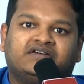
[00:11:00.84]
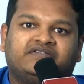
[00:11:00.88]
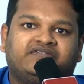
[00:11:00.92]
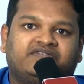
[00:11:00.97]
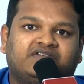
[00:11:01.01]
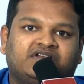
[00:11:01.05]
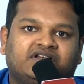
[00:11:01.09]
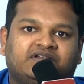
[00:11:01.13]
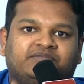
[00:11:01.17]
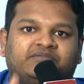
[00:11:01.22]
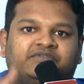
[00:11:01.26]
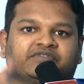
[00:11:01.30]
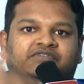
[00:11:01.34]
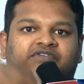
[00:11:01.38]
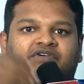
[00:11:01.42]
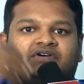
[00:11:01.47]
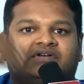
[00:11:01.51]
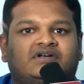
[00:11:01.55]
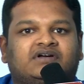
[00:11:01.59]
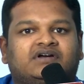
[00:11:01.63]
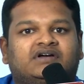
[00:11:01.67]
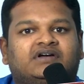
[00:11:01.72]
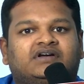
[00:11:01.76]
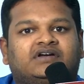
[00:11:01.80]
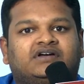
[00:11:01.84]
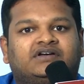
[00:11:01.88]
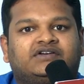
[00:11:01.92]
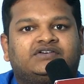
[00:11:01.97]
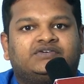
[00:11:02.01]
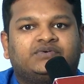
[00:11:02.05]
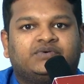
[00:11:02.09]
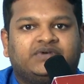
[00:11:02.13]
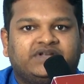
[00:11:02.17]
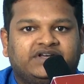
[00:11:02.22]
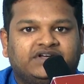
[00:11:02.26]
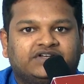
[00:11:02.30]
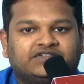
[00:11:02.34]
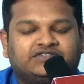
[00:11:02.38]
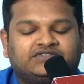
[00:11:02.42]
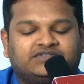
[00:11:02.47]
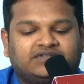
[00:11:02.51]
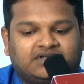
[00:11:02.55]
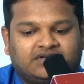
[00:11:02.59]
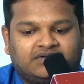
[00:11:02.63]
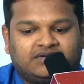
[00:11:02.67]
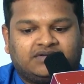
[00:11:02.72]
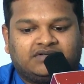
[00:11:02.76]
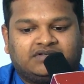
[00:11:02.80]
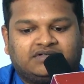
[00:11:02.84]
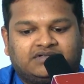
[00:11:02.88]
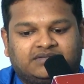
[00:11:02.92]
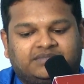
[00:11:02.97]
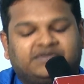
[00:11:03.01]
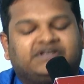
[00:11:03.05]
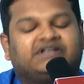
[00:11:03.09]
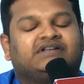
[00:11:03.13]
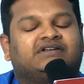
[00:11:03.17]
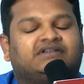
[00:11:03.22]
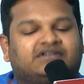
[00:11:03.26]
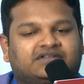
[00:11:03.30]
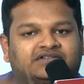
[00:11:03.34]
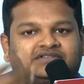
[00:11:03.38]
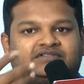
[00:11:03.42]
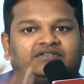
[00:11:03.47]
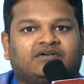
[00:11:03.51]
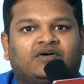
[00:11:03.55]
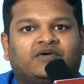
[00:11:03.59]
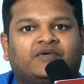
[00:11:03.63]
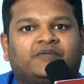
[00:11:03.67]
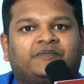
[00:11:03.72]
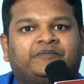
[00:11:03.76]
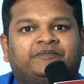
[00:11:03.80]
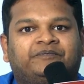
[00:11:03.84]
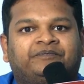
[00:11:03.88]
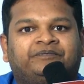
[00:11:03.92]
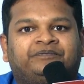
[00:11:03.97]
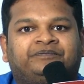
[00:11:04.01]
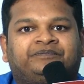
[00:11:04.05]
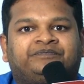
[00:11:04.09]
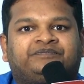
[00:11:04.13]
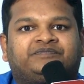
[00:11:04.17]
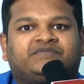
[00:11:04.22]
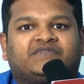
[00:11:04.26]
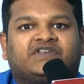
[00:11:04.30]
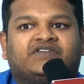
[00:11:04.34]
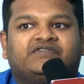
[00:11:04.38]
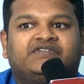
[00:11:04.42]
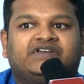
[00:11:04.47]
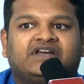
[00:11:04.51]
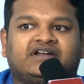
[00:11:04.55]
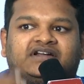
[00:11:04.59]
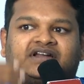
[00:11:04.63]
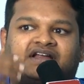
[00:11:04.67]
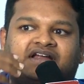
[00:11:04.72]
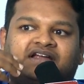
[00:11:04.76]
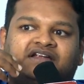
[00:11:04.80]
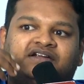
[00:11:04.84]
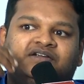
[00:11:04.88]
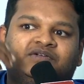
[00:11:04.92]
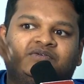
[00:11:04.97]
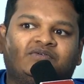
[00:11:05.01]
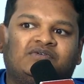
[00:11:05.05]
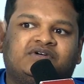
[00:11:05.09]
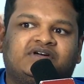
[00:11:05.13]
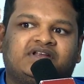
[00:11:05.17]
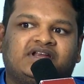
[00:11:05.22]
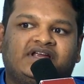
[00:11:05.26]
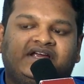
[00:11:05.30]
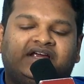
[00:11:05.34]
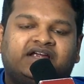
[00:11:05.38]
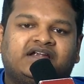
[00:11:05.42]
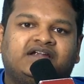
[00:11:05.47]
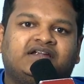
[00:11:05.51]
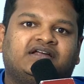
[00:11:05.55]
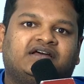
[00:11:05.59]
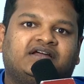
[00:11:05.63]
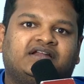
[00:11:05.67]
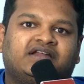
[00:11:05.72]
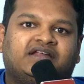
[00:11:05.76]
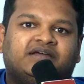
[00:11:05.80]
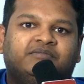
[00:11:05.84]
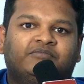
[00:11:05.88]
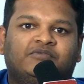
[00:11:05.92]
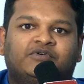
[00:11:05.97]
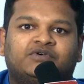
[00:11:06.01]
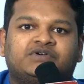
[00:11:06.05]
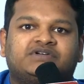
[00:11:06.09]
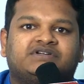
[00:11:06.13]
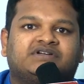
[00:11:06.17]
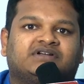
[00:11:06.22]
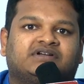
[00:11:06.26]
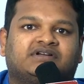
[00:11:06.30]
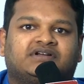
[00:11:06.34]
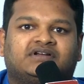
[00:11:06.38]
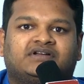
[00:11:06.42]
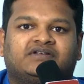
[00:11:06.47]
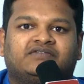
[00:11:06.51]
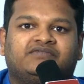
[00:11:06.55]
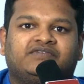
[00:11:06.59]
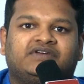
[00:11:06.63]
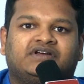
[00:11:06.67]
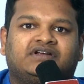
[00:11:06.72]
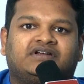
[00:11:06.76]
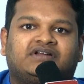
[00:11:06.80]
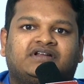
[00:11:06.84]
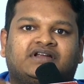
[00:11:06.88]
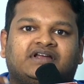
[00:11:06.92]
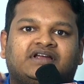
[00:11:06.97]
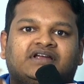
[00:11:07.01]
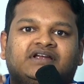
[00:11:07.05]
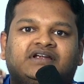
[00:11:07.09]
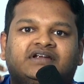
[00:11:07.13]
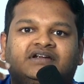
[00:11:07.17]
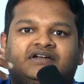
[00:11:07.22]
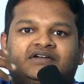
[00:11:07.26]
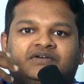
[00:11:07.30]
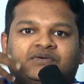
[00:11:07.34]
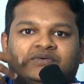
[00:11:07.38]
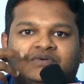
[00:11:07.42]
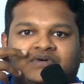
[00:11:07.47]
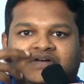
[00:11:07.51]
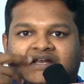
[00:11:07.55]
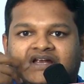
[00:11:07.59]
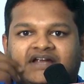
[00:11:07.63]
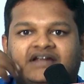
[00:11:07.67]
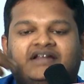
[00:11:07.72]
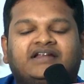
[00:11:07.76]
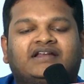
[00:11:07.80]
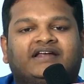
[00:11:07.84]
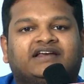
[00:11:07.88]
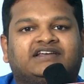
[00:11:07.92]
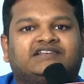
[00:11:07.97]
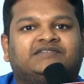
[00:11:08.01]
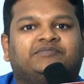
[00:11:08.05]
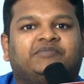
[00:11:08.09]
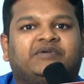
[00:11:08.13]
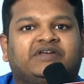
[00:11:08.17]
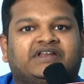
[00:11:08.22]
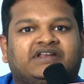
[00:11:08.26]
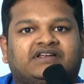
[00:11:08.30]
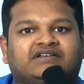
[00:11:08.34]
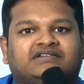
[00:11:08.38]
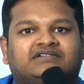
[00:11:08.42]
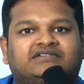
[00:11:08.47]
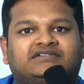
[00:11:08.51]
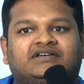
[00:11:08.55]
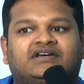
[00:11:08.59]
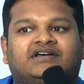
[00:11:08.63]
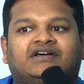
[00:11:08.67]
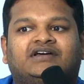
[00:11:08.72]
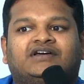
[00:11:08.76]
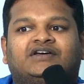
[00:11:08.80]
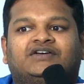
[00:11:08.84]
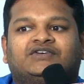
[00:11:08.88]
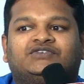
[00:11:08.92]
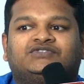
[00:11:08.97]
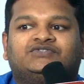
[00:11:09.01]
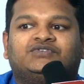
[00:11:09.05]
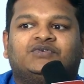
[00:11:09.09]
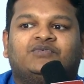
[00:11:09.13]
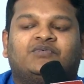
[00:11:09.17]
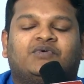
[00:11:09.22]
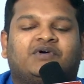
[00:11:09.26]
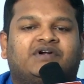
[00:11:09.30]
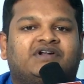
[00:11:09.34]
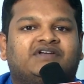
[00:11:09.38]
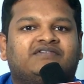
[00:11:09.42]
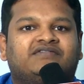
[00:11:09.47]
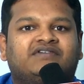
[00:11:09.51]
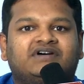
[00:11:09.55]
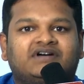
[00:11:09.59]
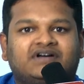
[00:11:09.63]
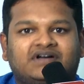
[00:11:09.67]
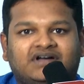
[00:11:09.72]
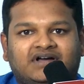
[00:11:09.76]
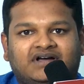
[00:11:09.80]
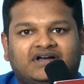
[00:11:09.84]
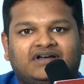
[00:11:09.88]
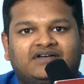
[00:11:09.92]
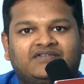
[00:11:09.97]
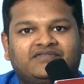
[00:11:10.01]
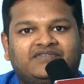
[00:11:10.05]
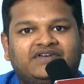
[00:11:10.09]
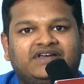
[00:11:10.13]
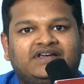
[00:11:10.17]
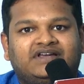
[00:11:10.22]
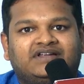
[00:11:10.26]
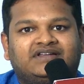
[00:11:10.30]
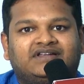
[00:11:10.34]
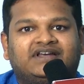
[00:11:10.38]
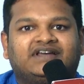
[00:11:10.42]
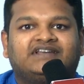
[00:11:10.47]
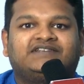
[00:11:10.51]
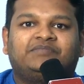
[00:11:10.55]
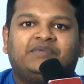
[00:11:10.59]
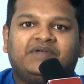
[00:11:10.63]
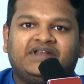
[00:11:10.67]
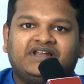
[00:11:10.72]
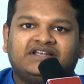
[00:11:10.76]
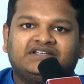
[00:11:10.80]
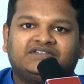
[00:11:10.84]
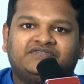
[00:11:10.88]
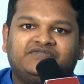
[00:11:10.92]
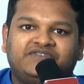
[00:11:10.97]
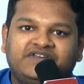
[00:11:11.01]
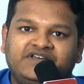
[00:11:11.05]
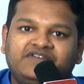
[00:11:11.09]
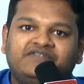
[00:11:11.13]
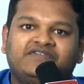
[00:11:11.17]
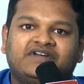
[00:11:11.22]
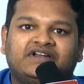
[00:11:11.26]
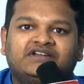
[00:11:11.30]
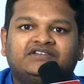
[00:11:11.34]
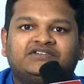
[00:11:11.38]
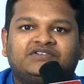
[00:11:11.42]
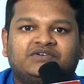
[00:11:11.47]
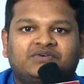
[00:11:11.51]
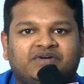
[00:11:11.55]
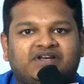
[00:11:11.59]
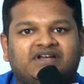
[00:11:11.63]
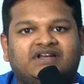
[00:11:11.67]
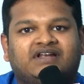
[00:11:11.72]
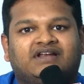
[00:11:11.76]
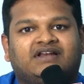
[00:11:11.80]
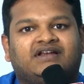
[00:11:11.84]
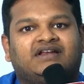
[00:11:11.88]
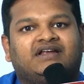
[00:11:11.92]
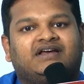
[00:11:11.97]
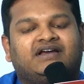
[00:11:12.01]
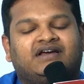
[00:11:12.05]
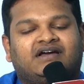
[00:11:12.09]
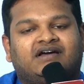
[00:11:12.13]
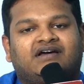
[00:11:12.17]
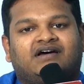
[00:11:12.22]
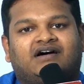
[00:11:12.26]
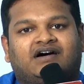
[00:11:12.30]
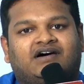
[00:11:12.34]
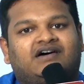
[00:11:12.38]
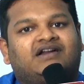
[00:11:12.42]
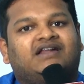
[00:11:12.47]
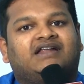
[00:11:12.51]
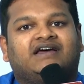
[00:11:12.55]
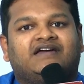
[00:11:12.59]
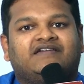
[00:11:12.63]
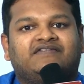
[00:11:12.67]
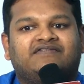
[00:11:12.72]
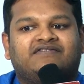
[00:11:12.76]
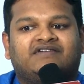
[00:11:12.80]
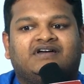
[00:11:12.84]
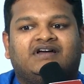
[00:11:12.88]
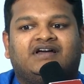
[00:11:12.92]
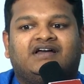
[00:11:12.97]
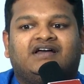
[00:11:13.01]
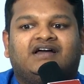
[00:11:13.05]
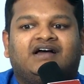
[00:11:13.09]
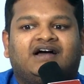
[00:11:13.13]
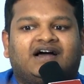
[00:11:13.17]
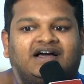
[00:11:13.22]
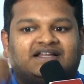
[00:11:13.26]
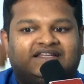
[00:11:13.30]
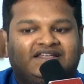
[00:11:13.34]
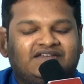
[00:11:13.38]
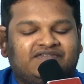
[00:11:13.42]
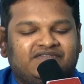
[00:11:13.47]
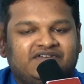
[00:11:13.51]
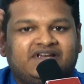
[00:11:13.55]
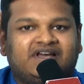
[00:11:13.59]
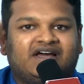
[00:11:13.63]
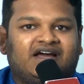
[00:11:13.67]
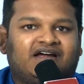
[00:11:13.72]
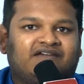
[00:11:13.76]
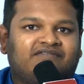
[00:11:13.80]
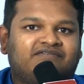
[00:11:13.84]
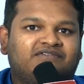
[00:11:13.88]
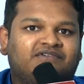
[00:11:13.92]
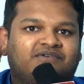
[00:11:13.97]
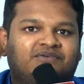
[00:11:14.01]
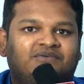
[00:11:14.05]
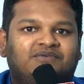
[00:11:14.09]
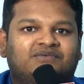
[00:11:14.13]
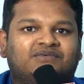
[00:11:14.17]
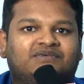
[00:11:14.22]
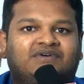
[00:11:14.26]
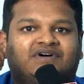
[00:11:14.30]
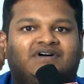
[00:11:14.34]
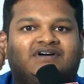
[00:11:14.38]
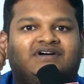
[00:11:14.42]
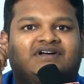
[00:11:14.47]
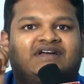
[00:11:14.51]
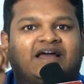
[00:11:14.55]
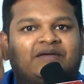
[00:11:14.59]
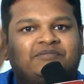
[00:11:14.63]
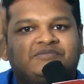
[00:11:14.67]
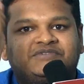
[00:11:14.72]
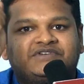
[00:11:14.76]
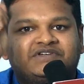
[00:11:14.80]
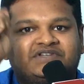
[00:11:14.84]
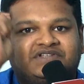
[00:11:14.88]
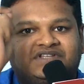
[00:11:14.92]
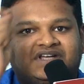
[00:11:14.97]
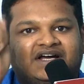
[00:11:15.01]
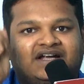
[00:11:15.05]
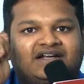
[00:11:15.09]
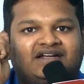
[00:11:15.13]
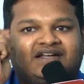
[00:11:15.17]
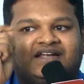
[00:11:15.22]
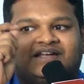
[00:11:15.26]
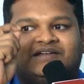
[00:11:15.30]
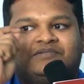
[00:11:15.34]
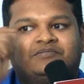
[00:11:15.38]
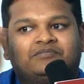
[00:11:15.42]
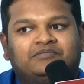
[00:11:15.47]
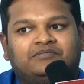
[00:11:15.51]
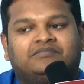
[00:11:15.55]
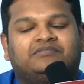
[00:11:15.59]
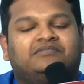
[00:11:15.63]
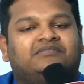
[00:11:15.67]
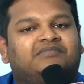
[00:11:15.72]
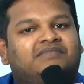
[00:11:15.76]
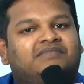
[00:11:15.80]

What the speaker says: a film, if you're shooting a song, we are trying to create an emotion, we are trying to create an experience. So whatever the experience we went through in our life, I think we have to capture that and